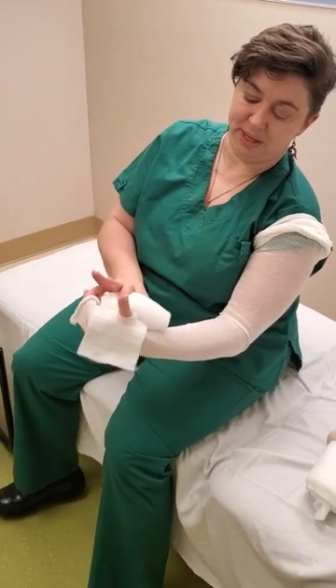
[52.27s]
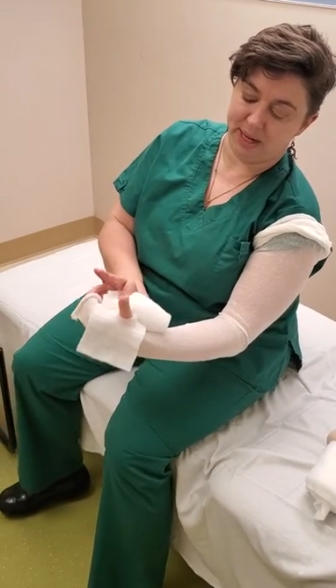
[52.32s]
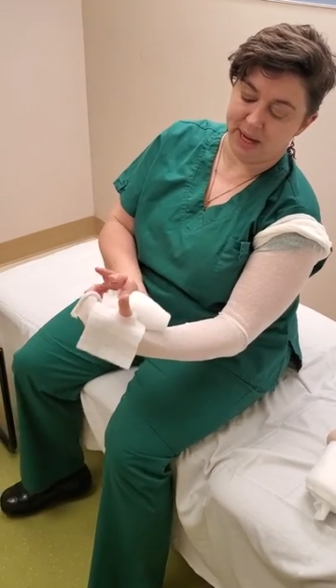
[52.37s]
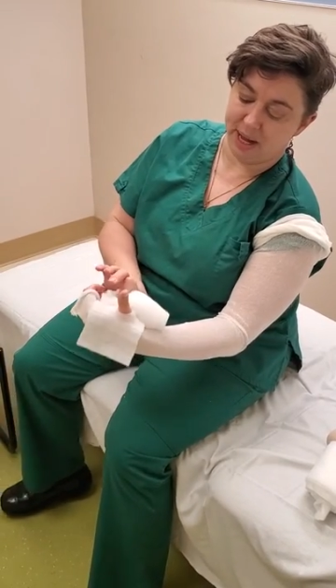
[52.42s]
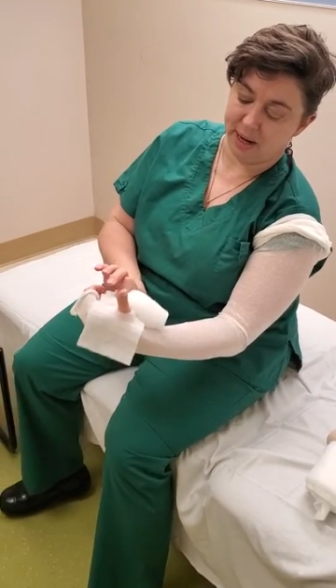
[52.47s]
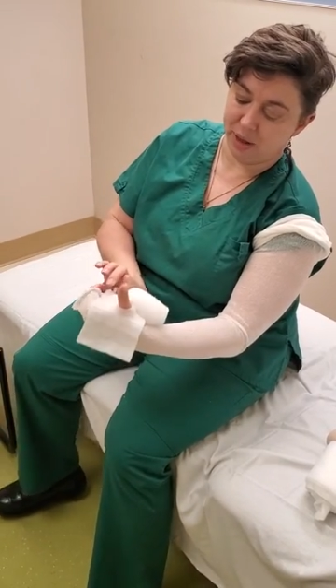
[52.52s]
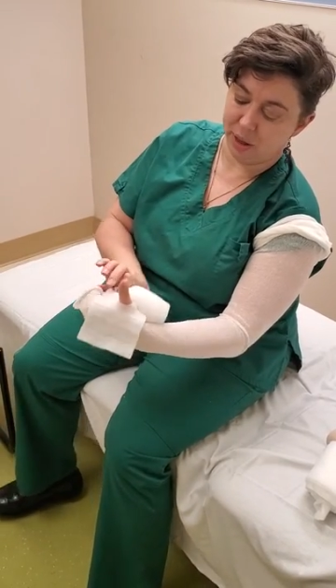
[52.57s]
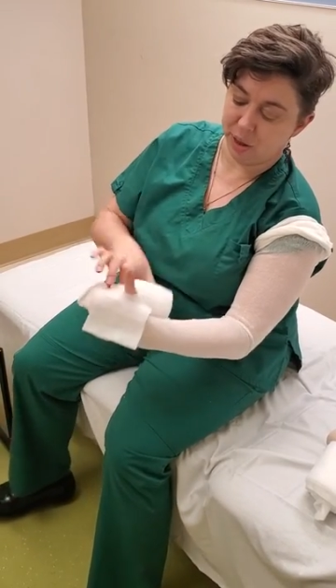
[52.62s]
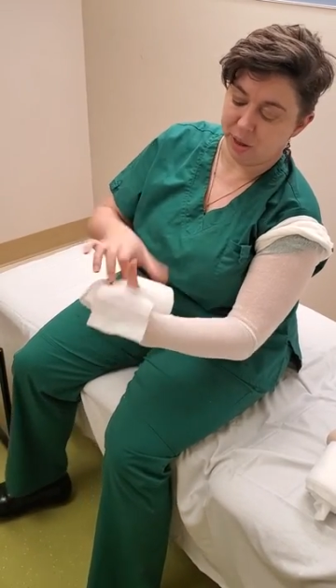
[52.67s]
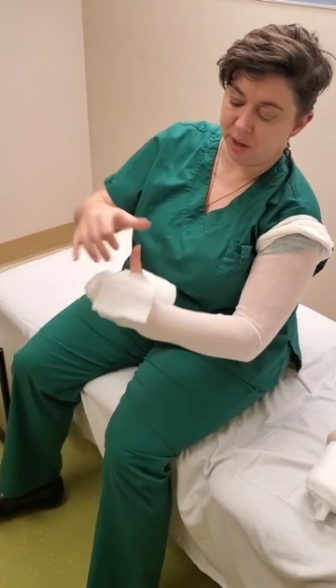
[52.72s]

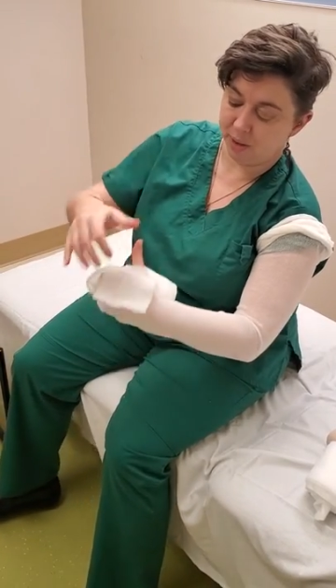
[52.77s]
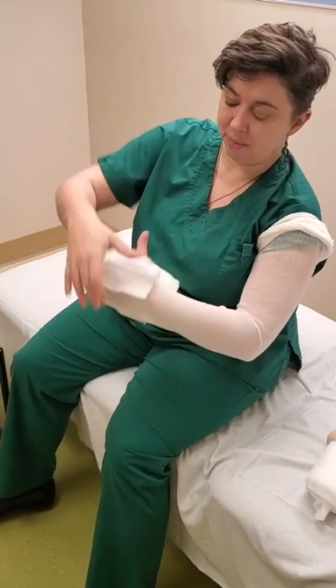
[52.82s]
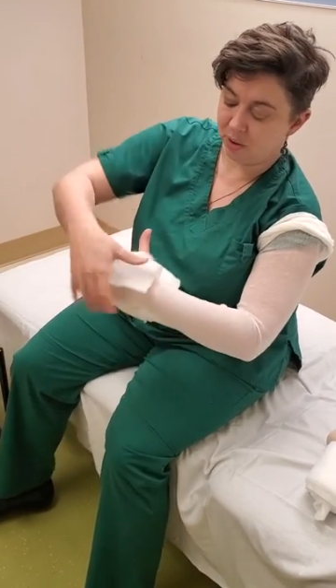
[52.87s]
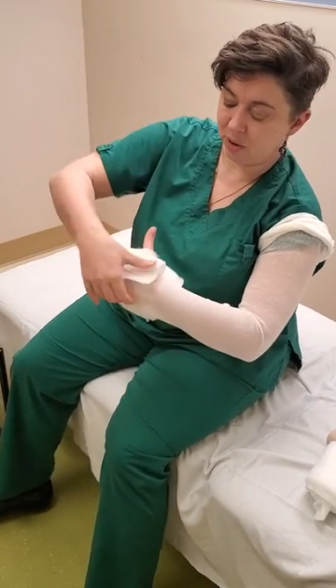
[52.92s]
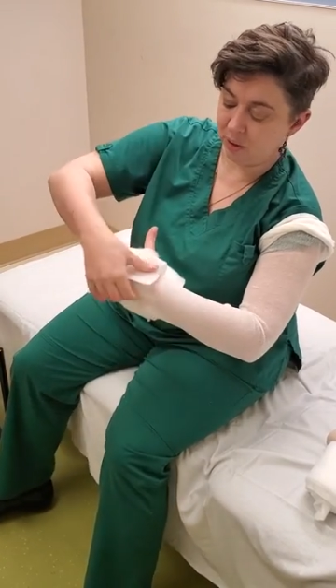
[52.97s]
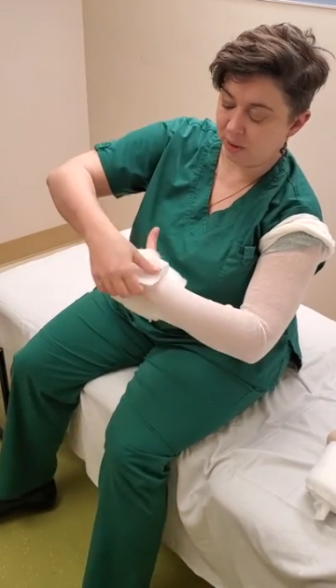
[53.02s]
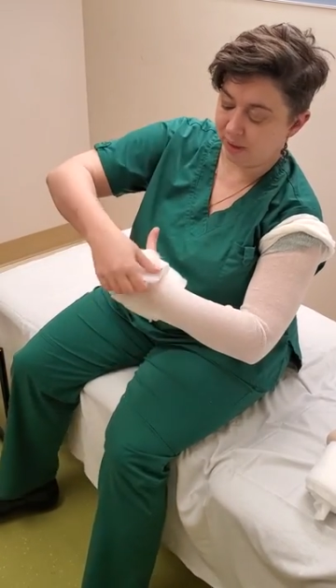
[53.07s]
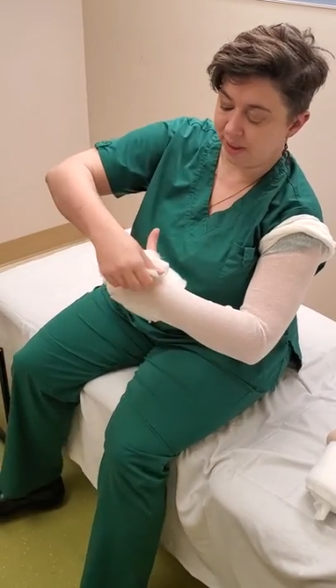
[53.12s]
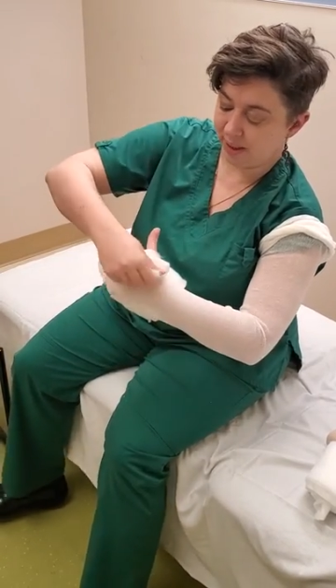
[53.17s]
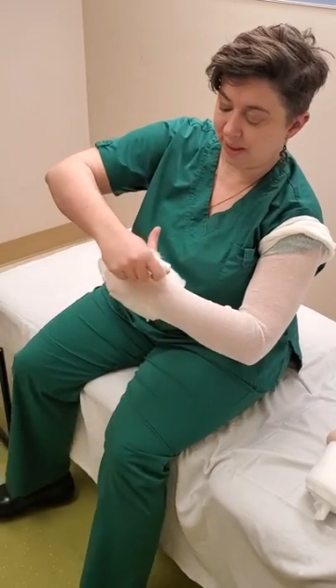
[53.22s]
got a thumb
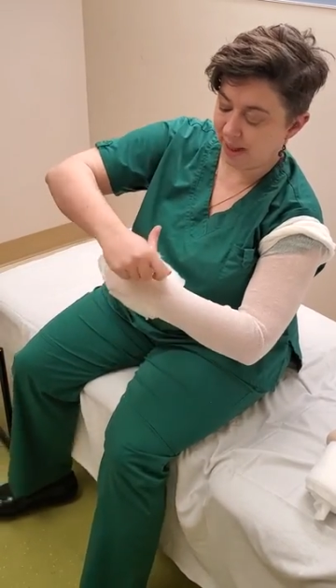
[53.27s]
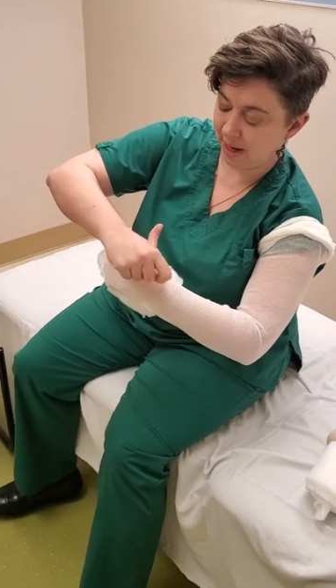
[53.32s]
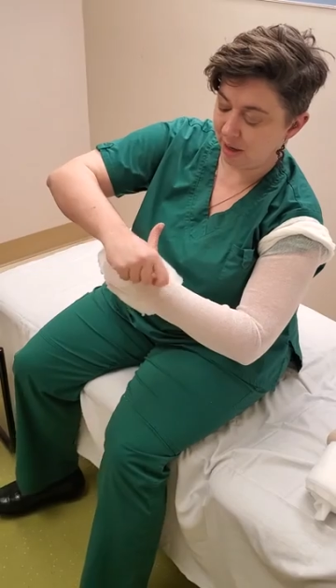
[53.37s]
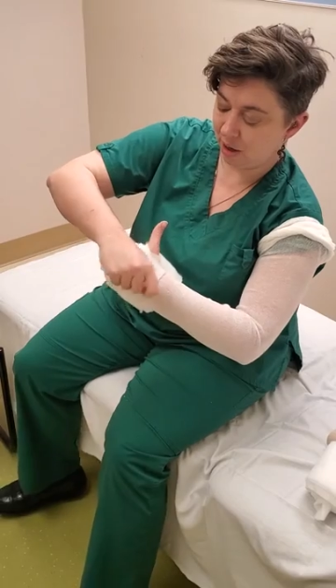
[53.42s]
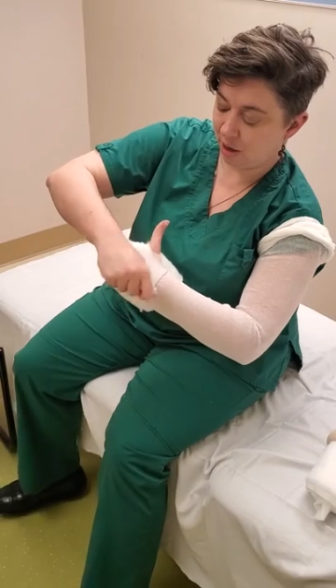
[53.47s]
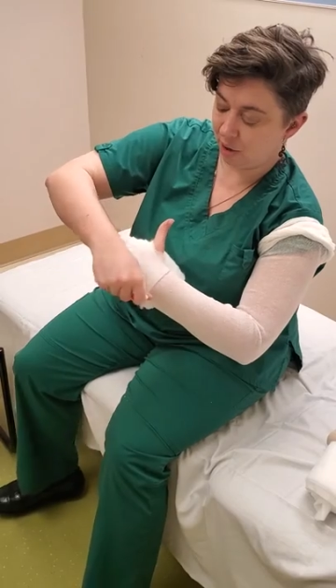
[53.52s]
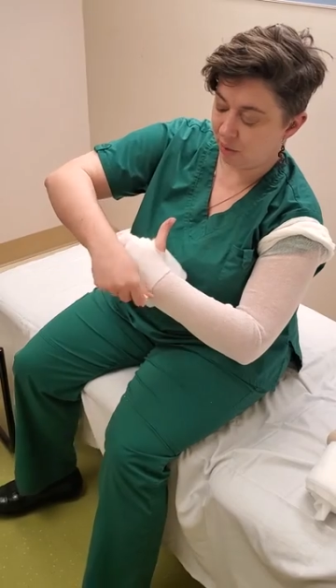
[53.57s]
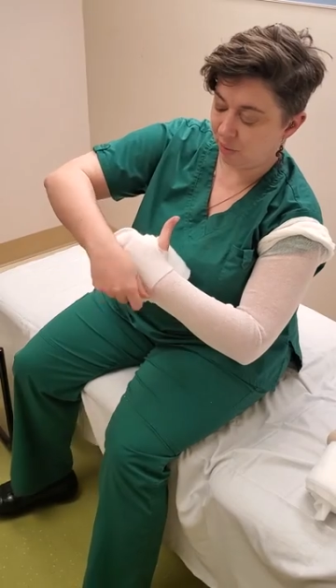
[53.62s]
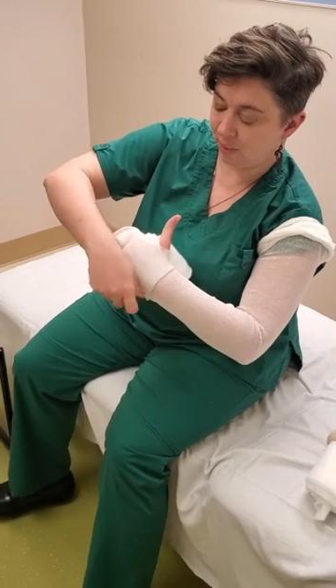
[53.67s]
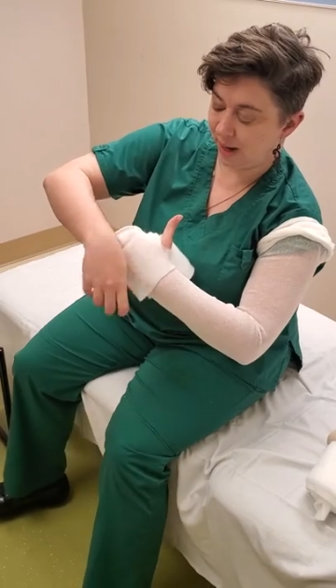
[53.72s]
hole in there
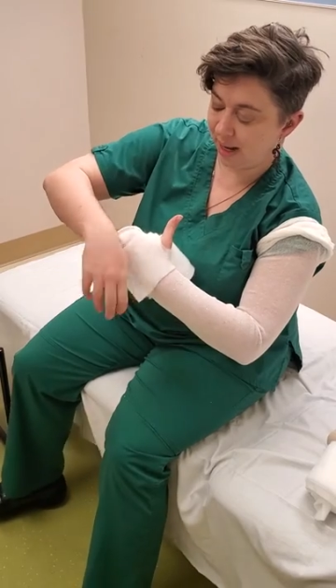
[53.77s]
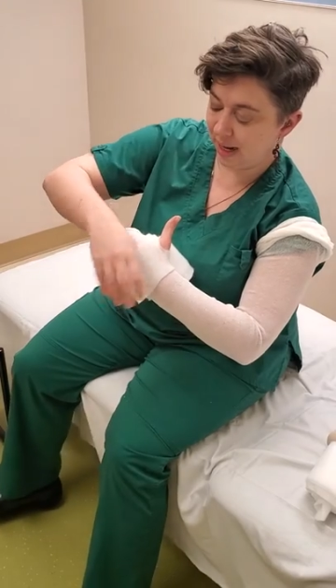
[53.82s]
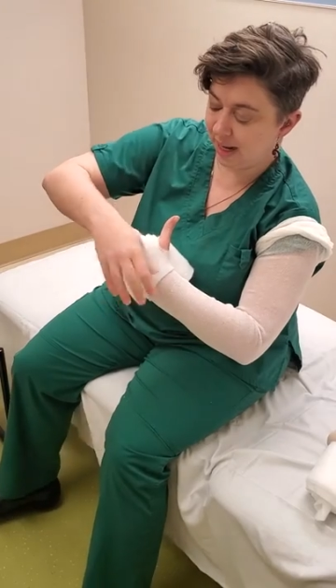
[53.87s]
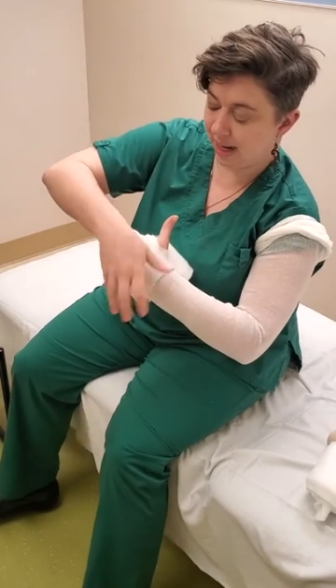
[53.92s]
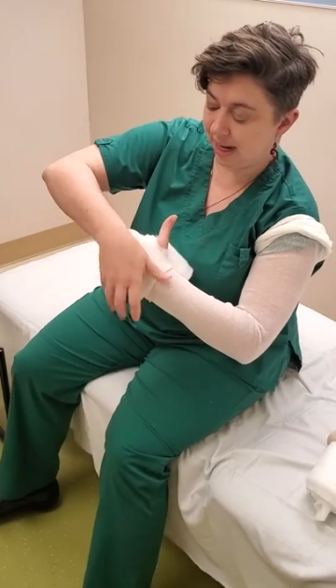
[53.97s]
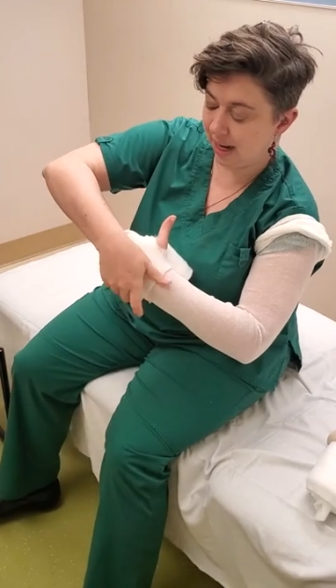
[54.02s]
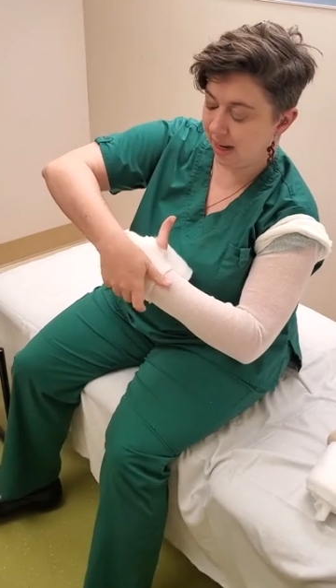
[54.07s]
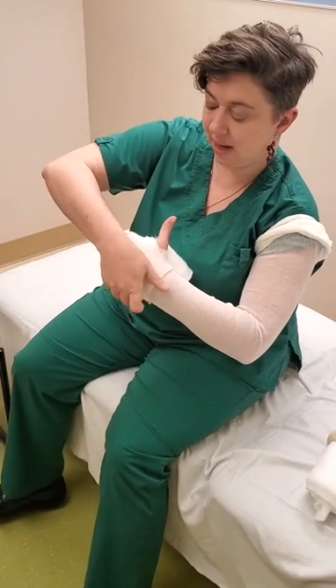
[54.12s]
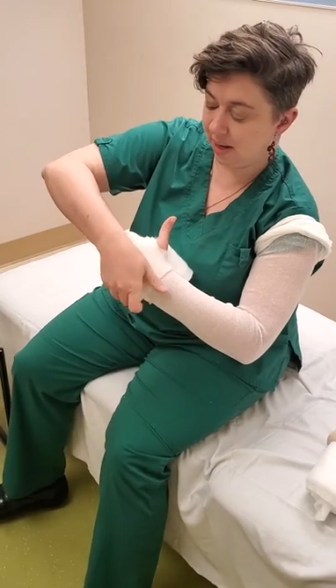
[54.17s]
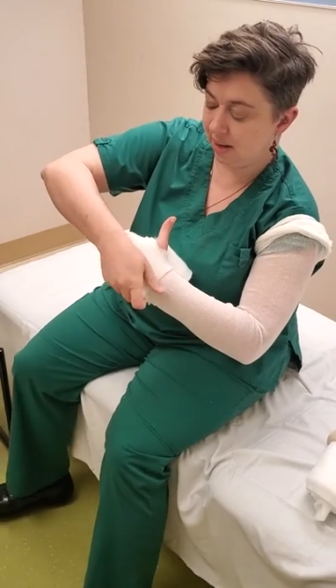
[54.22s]

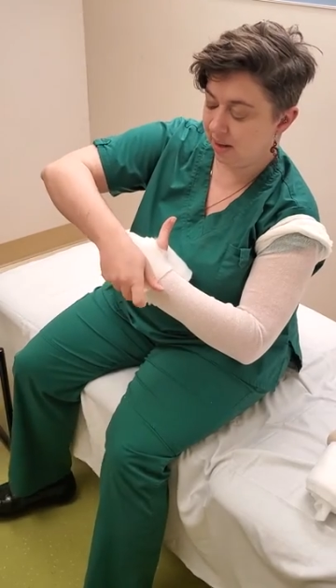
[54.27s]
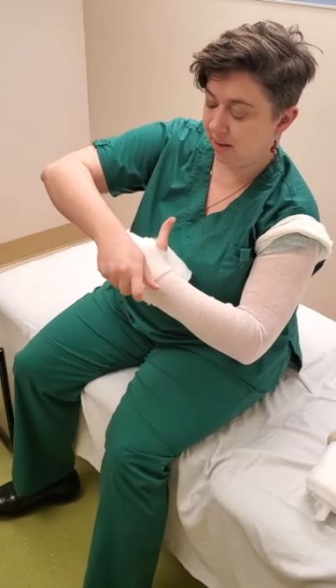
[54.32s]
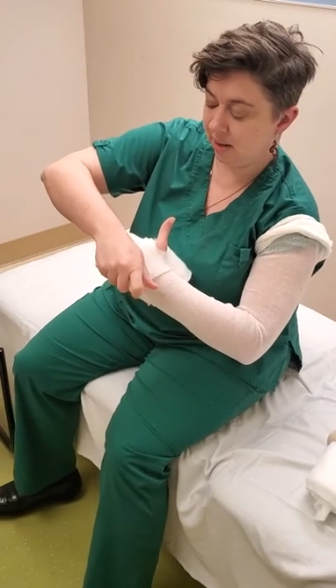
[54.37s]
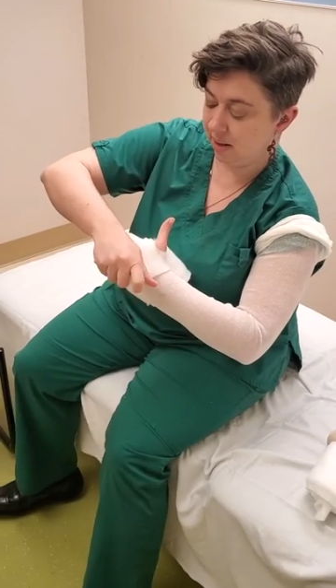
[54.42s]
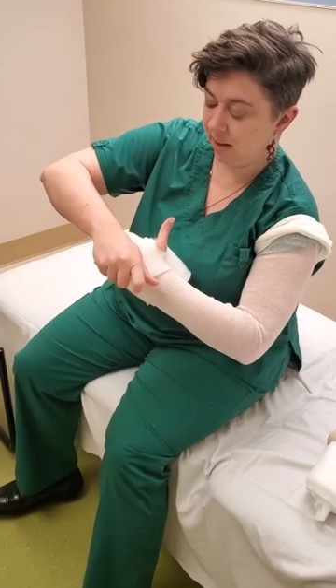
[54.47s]
already,